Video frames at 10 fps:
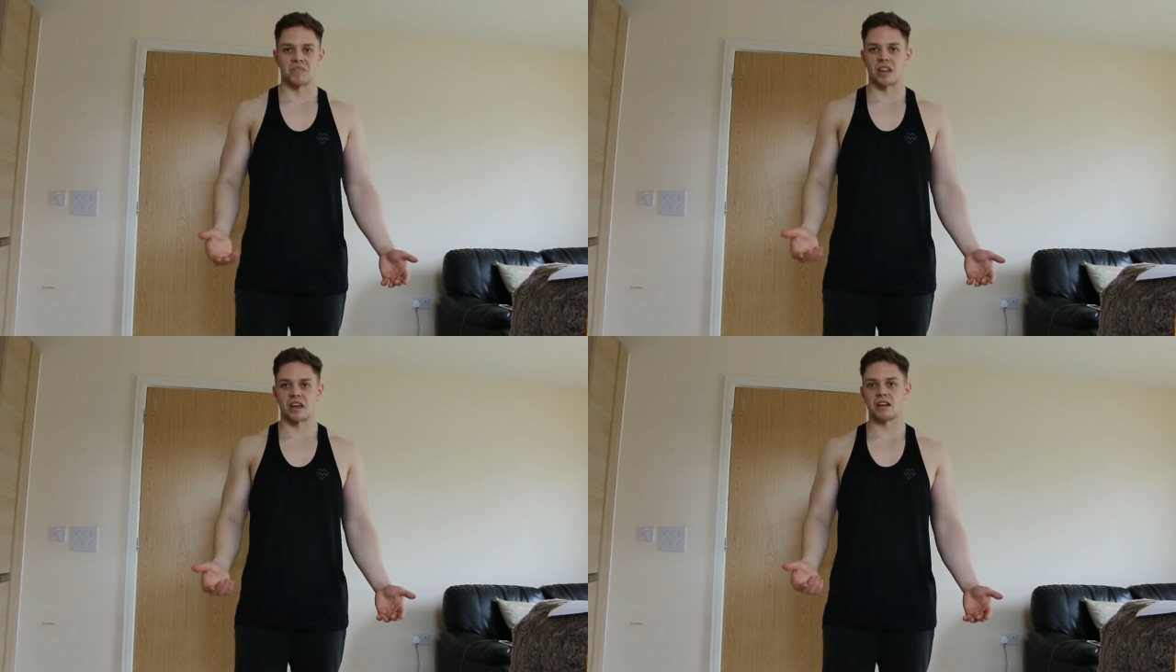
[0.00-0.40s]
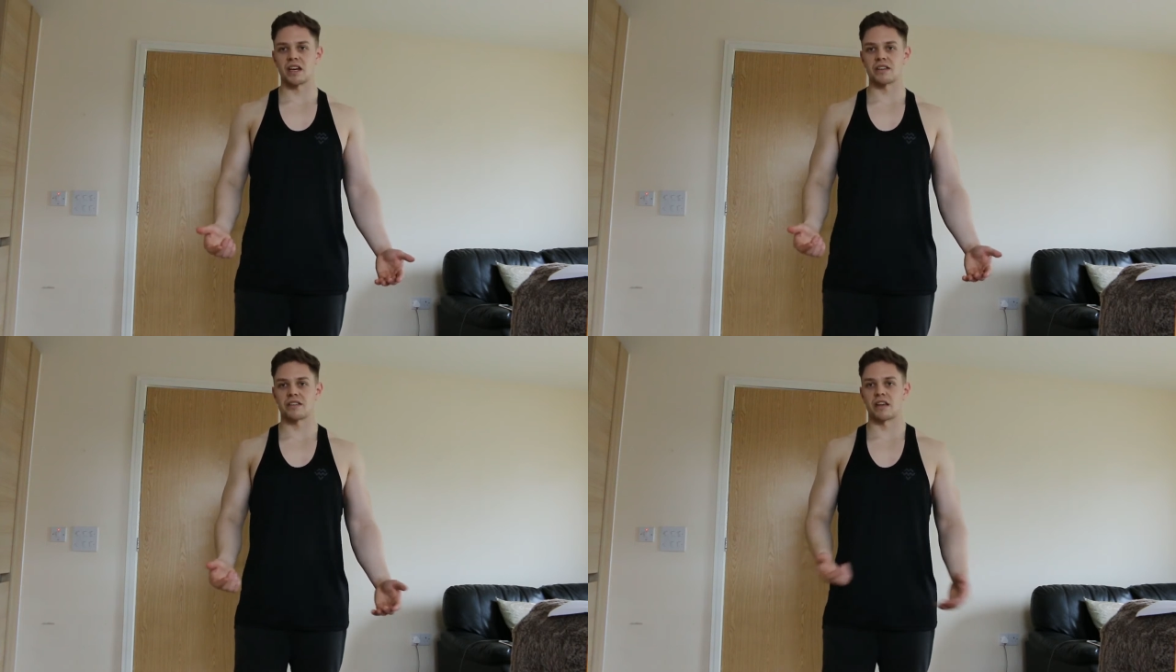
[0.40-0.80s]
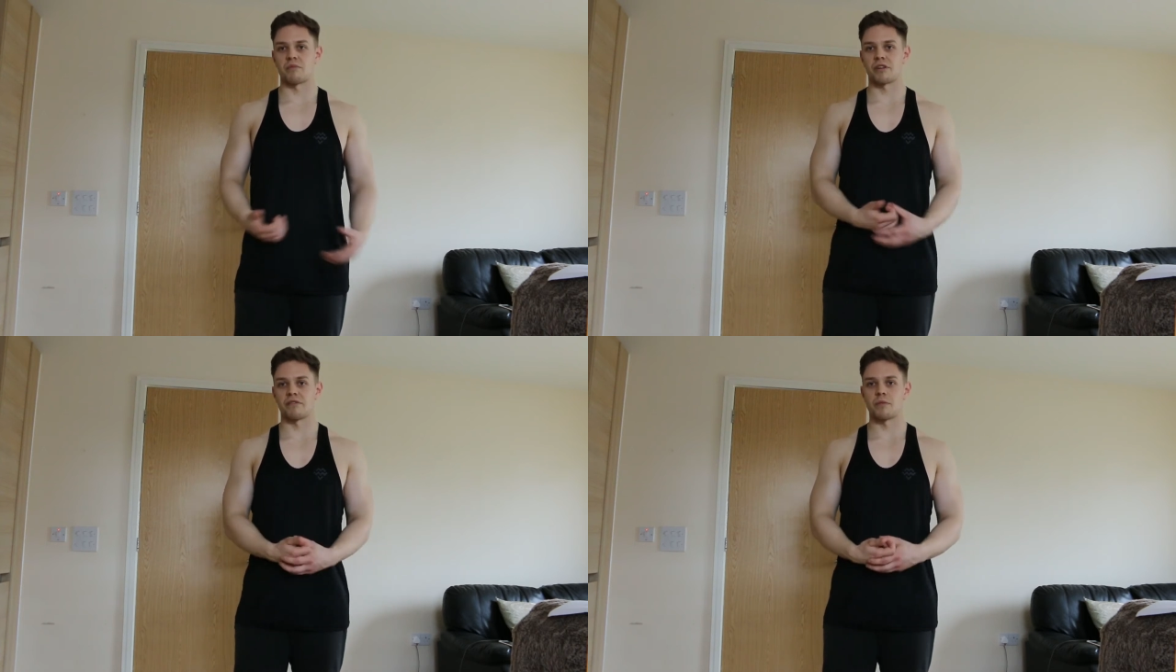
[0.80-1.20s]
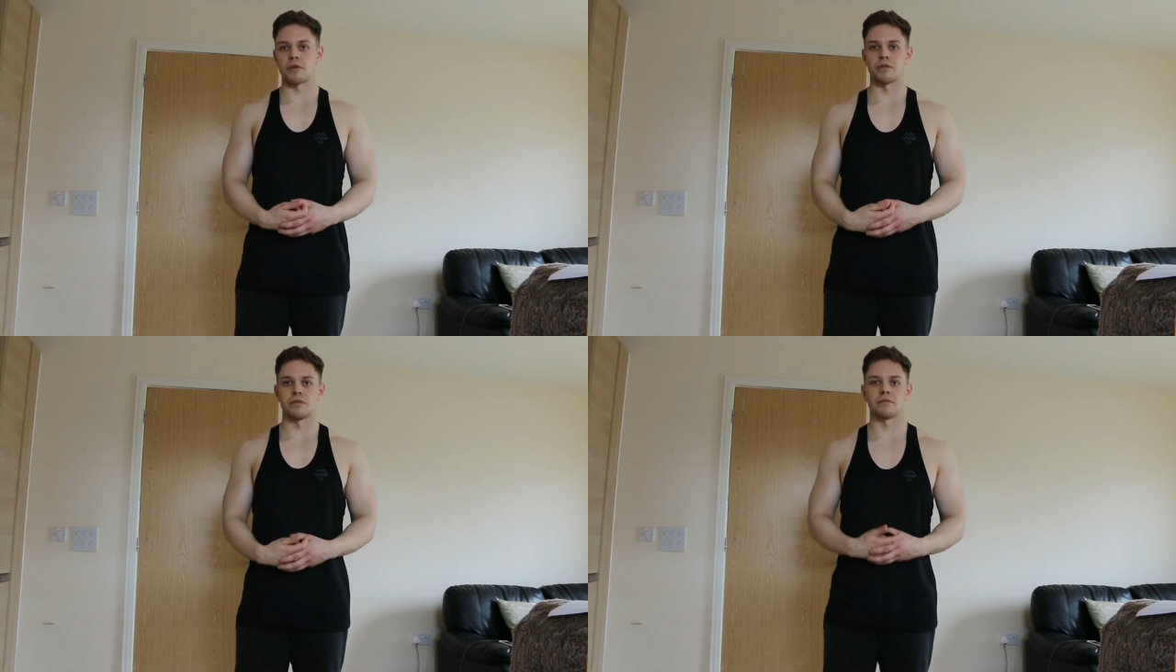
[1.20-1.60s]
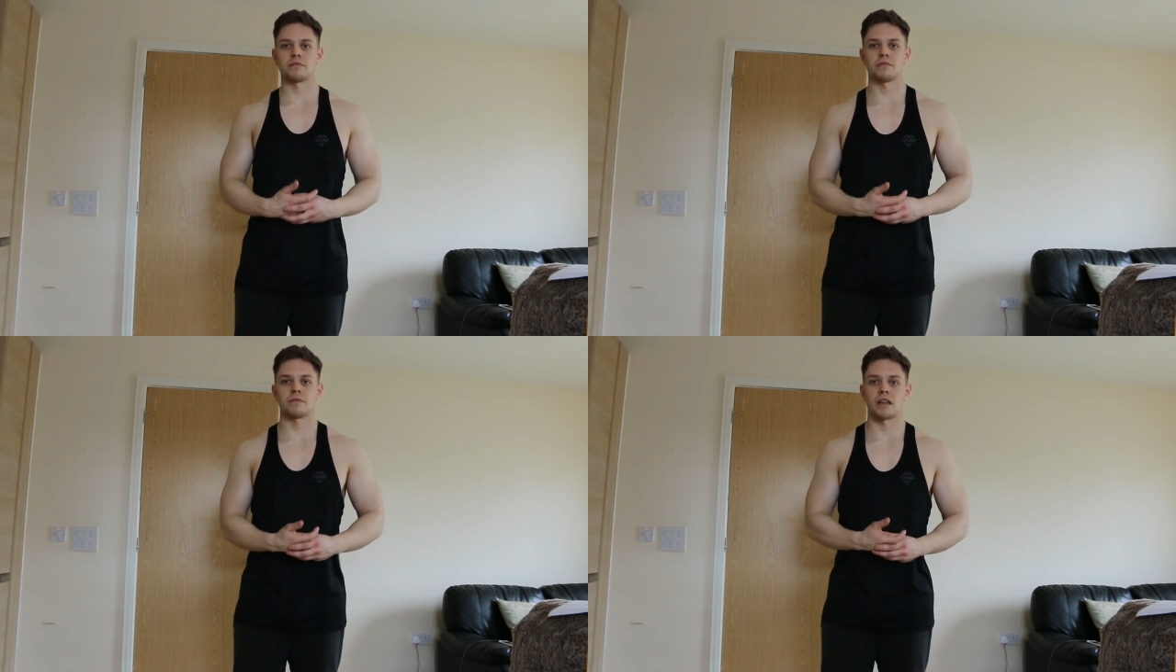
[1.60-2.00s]
They're nice, they're breathable,
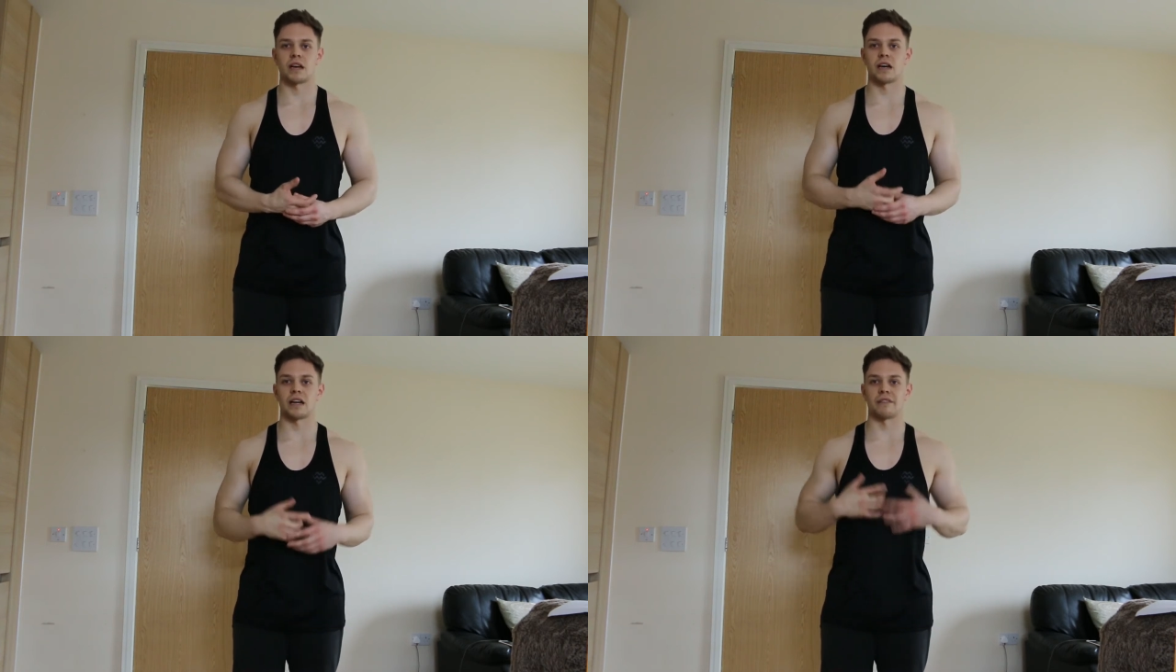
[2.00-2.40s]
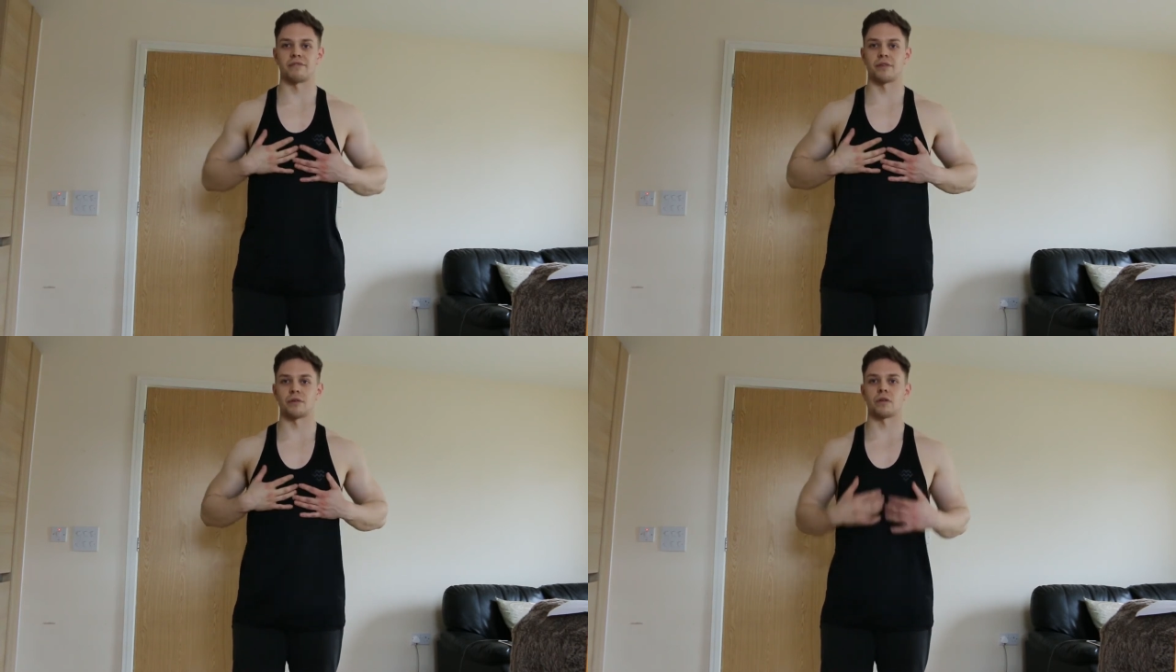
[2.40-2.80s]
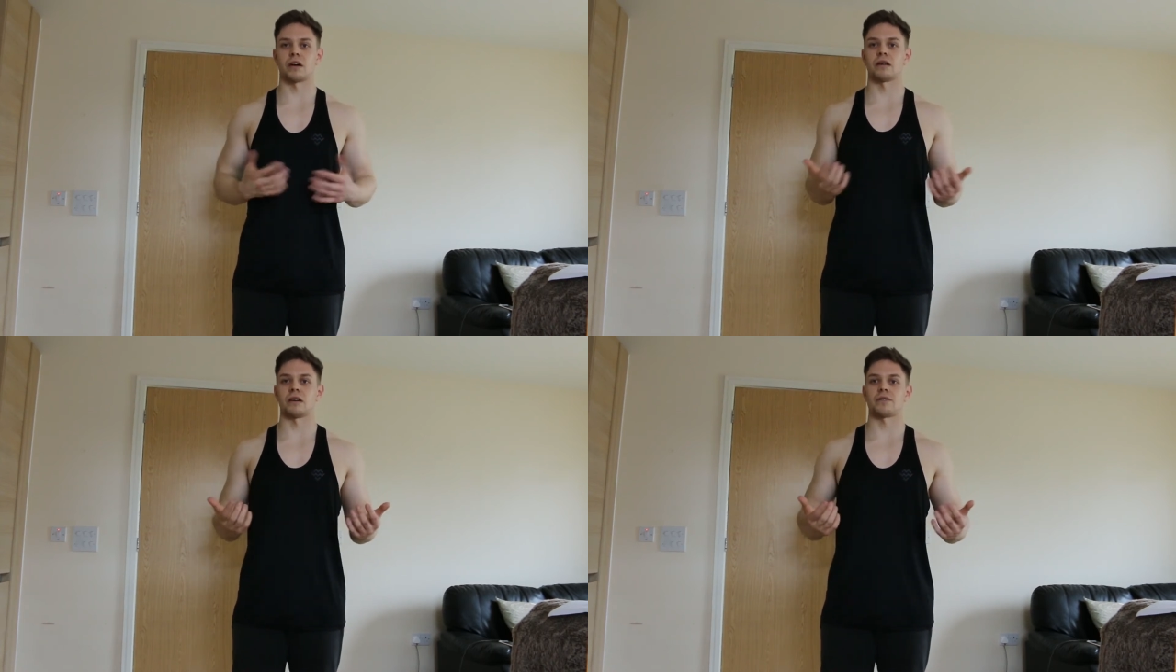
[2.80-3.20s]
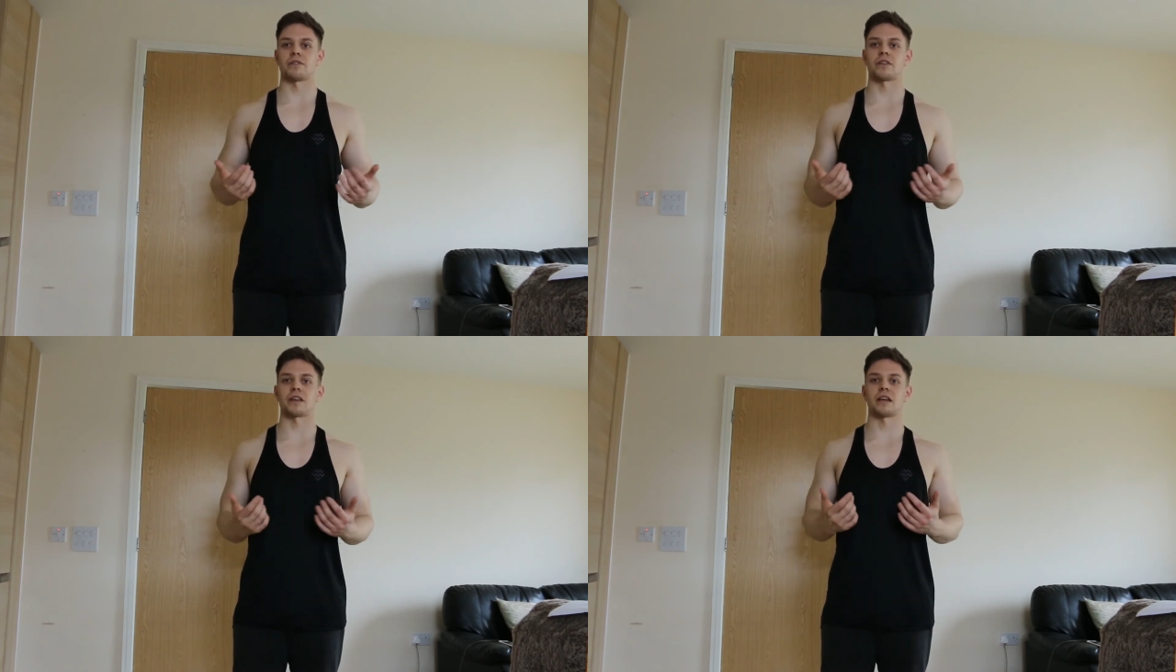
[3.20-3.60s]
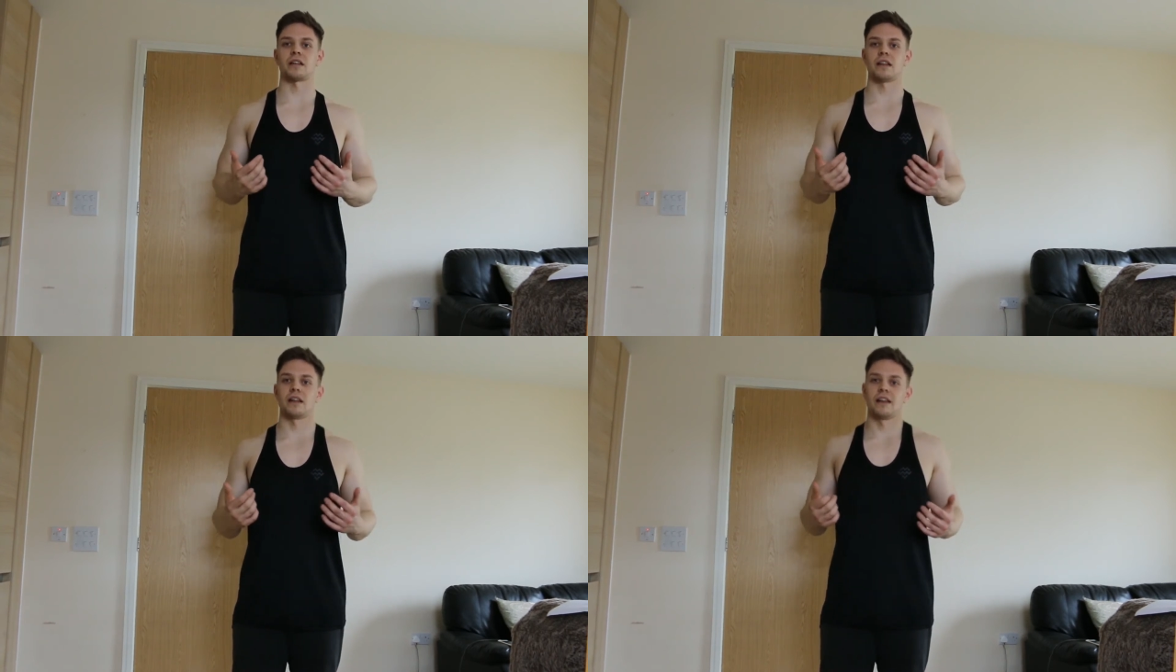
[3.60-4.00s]
they feel quite nice on your
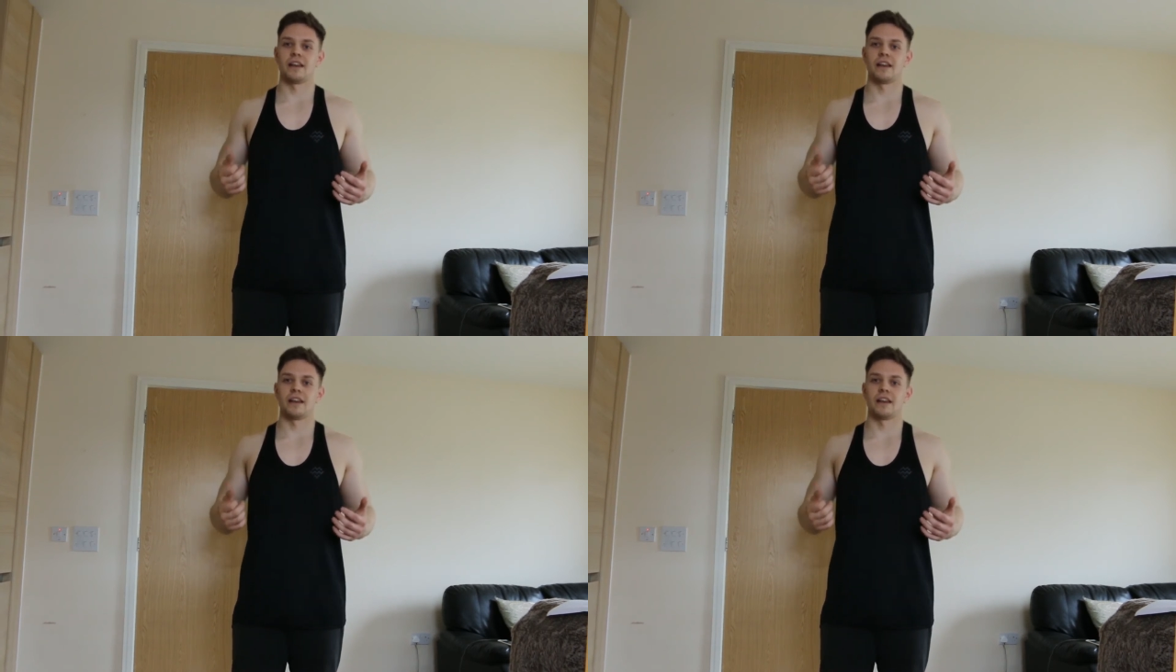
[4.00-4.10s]
skin.